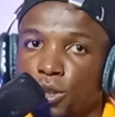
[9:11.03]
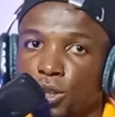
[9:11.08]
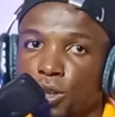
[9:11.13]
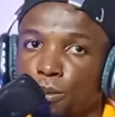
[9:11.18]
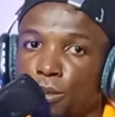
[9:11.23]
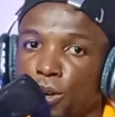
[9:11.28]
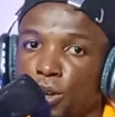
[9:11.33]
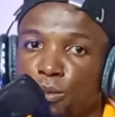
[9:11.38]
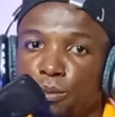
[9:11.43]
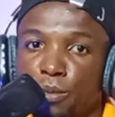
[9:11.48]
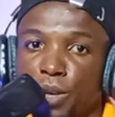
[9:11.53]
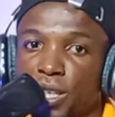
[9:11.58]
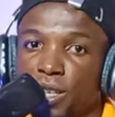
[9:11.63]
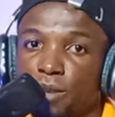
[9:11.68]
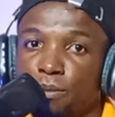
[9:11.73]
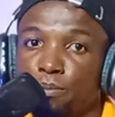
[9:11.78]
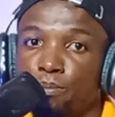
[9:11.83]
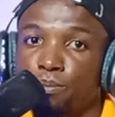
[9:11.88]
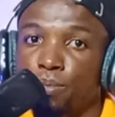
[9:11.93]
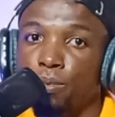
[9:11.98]
somebody
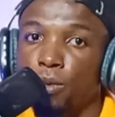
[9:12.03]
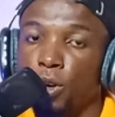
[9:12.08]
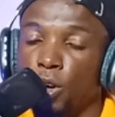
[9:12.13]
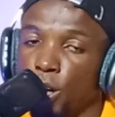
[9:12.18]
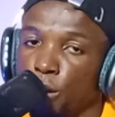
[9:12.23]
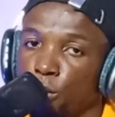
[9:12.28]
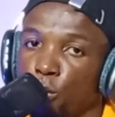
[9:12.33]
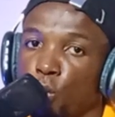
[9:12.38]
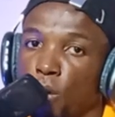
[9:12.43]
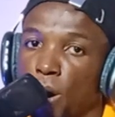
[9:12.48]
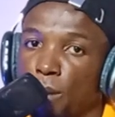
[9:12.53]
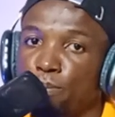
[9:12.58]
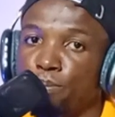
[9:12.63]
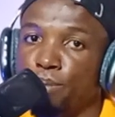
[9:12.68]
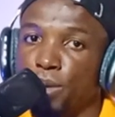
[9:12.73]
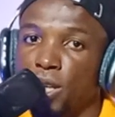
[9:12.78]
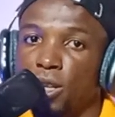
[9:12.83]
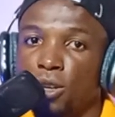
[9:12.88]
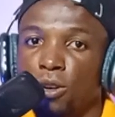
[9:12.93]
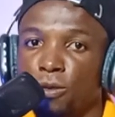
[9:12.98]
making 1
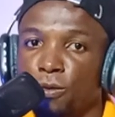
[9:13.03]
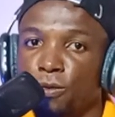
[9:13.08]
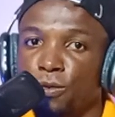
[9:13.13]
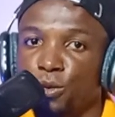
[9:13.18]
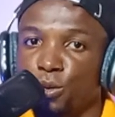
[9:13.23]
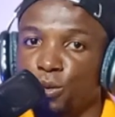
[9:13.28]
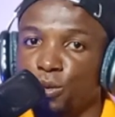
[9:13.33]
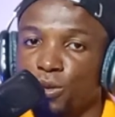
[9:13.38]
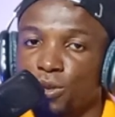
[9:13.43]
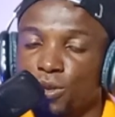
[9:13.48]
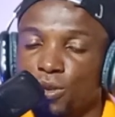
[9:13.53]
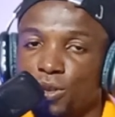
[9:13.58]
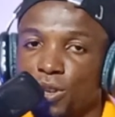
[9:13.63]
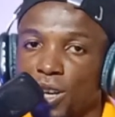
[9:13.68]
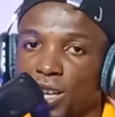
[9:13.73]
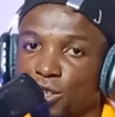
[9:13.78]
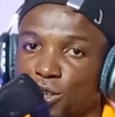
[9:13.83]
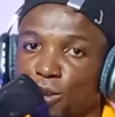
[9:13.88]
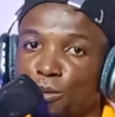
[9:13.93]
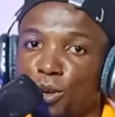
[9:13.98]
billion views
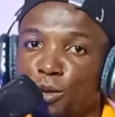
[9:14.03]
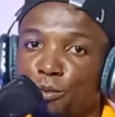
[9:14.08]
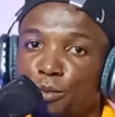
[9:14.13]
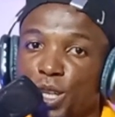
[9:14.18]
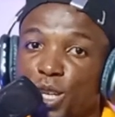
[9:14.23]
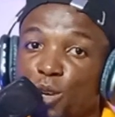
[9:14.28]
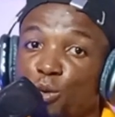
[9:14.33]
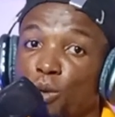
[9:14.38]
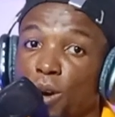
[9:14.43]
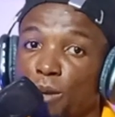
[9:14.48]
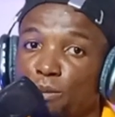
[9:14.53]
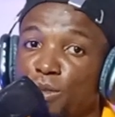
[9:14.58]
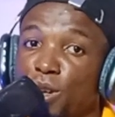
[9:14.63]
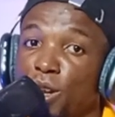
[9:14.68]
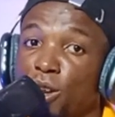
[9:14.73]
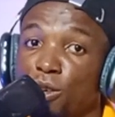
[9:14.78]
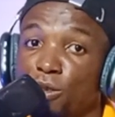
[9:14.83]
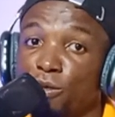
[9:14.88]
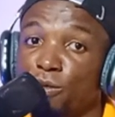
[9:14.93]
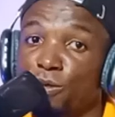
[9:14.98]
and somebody making 1
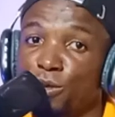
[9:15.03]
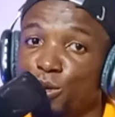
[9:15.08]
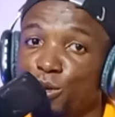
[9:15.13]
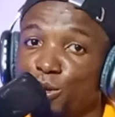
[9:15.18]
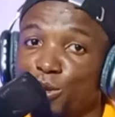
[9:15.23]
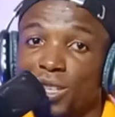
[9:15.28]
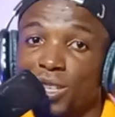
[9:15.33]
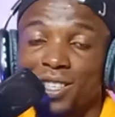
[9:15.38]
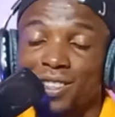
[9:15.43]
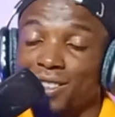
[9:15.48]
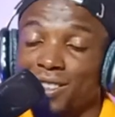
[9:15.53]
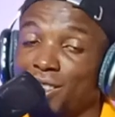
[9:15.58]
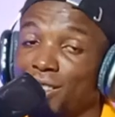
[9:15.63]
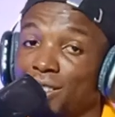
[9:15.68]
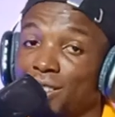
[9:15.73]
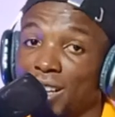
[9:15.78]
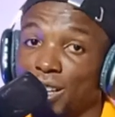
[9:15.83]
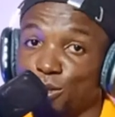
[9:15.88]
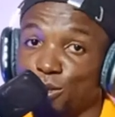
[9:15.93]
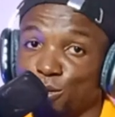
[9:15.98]
million views.
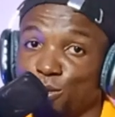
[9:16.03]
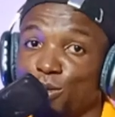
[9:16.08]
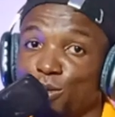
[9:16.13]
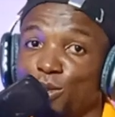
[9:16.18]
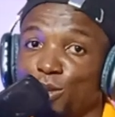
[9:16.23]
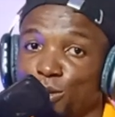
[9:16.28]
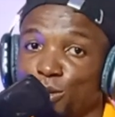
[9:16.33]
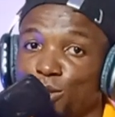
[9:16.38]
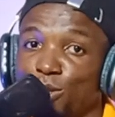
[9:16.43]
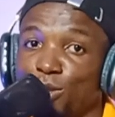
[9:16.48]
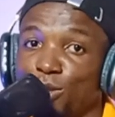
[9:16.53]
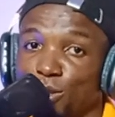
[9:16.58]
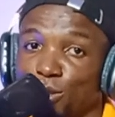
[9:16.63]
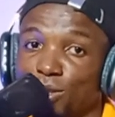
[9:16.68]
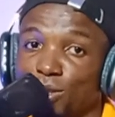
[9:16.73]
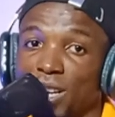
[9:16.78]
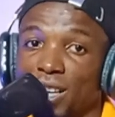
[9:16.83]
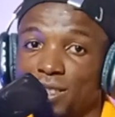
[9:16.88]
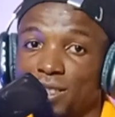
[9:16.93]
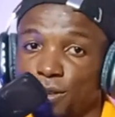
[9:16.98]
They are two
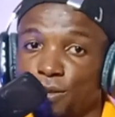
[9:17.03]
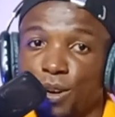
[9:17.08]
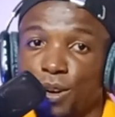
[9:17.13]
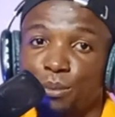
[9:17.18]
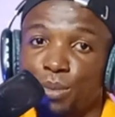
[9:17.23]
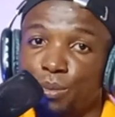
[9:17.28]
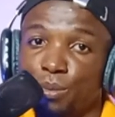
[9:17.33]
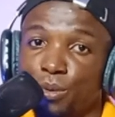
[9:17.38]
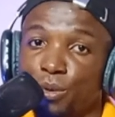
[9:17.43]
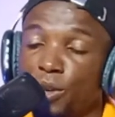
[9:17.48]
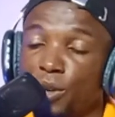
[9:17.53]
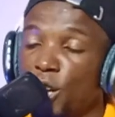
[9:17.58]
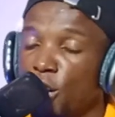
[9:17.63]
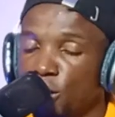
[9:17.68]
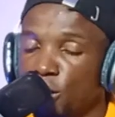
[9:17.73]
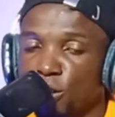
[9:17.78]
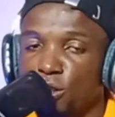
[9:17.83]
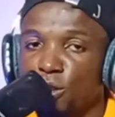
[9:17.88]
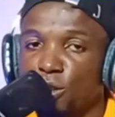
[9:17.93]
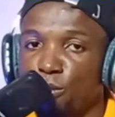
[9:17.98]
total different people.
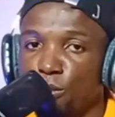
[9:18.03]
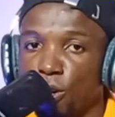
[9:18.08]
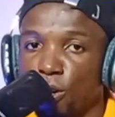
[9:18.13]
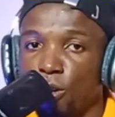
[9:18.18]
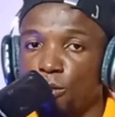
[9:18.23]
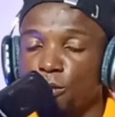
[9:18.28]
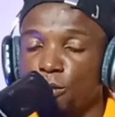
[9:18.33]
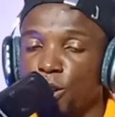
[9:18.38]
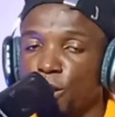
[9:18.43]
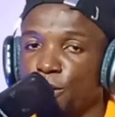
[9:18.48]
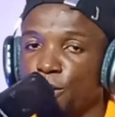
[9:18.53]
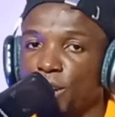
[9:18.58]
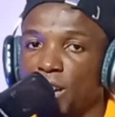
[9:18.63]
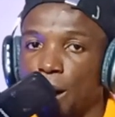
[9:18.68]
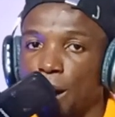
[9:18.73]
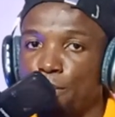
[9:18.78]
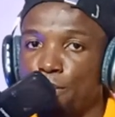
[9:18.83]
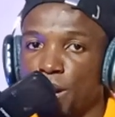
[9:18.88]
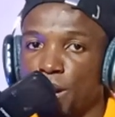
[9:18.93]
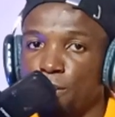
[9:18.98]
So the more, if you
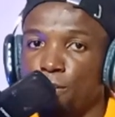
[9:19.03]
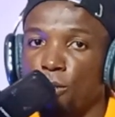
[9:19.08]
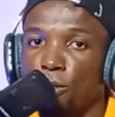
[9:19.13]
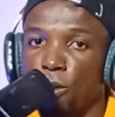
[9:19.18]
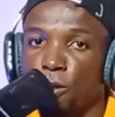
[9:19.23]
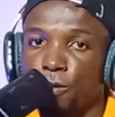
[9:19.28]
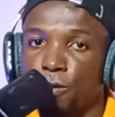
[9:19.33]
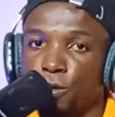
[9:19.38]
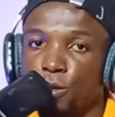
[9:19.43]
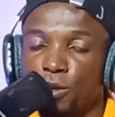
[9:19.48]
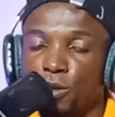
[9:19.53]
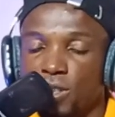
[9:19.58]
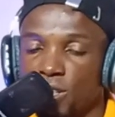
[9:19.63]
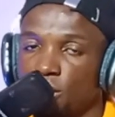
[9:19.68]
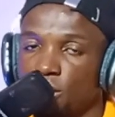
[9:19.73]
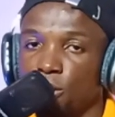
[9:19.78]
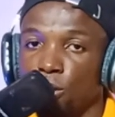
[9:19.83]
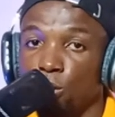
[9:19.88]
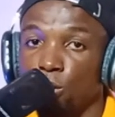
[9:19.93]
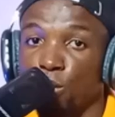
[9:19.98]
can make more views
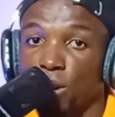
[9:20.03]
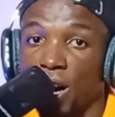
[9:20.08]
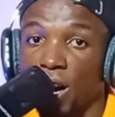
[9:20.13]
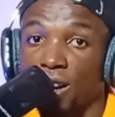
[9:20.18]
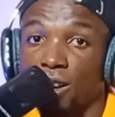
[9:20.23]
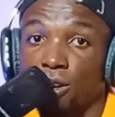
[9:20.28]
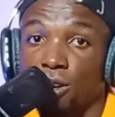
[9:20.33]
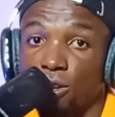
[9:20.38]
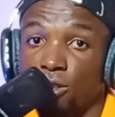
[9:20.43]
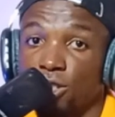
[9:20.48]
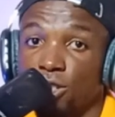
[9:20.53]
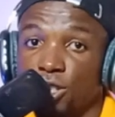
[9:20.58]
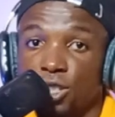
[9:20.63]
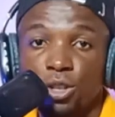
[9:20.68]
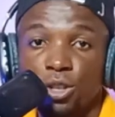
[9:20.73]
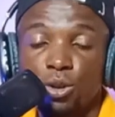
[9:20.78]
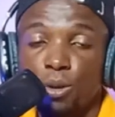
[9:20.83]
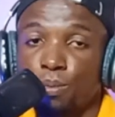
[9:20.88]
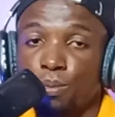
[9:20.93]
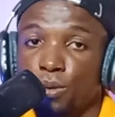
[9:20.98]
in your local
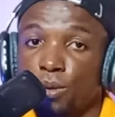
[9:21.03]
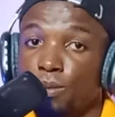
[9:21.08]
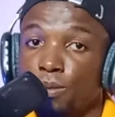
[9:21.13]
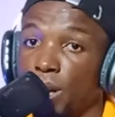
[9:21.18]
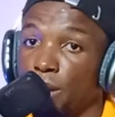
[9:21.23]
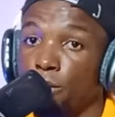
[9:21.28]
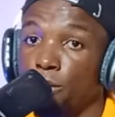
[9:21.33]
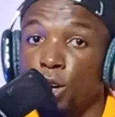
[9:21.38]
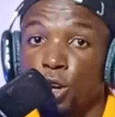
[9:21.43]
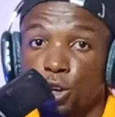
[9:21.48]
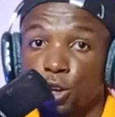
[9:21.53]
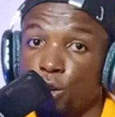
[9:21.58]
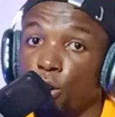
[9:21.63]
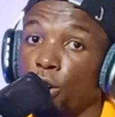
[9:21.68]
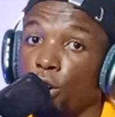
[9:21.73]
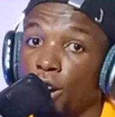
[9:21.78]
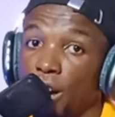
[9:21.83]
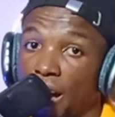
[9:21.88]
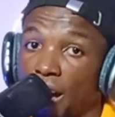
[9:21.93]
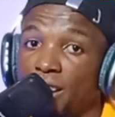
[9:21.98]
country, no problem,
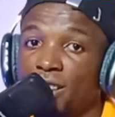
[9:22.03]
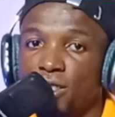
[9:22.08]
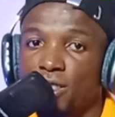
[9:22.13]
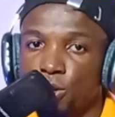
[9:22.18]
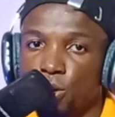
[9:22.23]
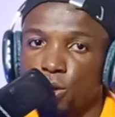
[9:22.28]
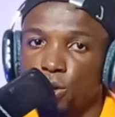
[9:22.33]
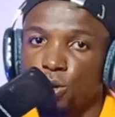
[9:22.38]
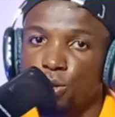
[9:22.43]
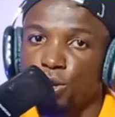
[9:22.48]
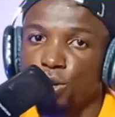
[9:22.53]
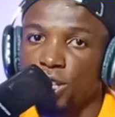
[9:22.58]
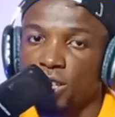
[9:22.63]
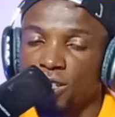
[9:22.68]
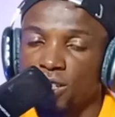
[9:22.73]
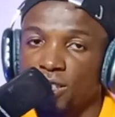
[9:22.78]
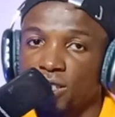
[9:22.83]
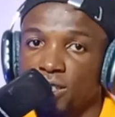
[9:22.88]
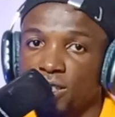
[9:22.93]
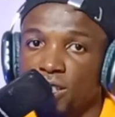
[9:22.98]
your earning is going to
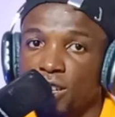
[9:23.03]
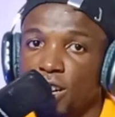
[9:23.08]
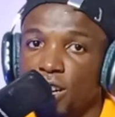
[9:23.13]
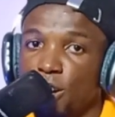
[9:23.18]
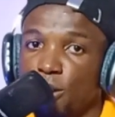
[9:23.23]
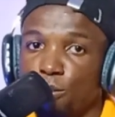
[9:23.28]
increase.